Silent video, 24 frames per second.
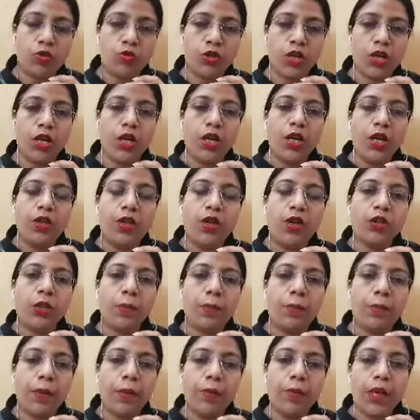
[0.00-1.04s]
Now the
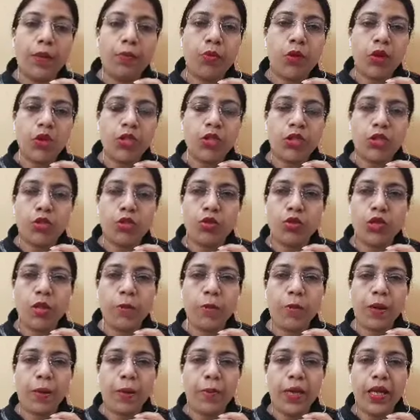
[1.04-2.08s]
public prosecutor,
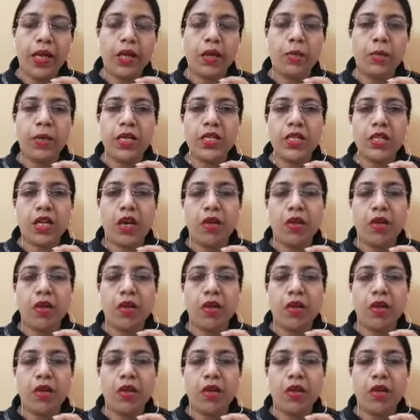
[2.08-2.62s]
public means government.